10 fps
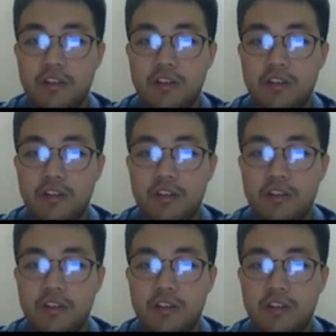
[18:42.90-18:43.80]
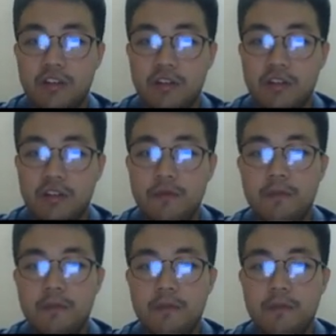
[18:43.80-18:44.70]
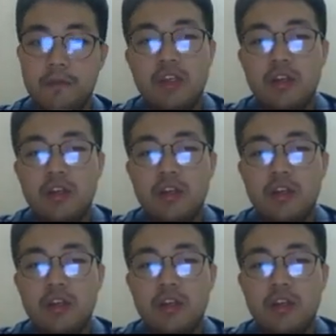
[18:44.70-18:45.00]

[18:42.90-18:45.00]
Nothing is said.